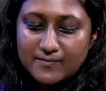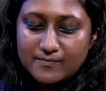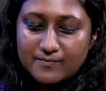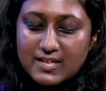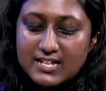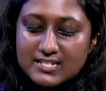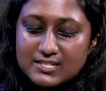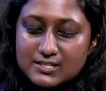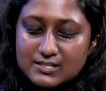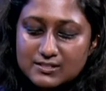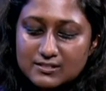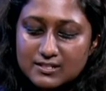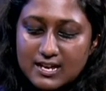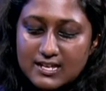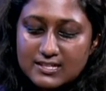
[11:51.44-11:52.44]
I
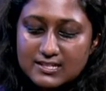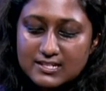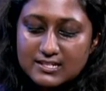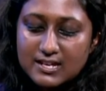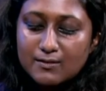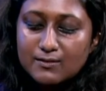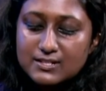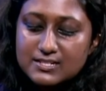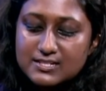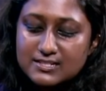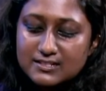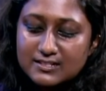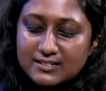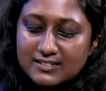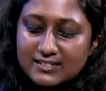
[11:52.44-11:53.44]
think that was
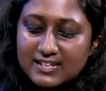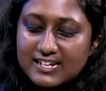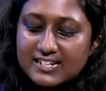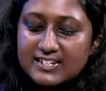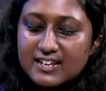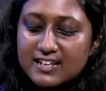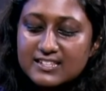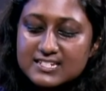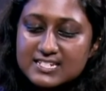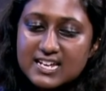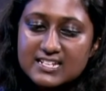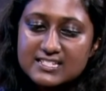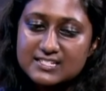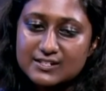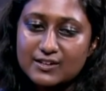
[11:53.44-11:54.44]
like another
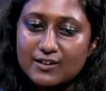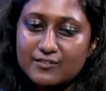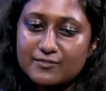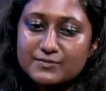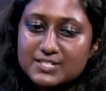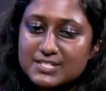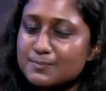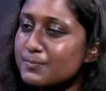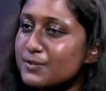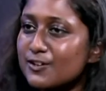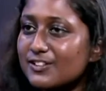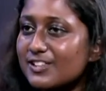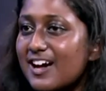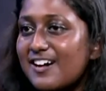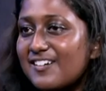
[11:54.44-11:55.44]
taste of just pure
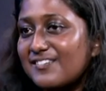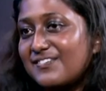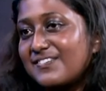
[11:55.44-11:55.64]
love,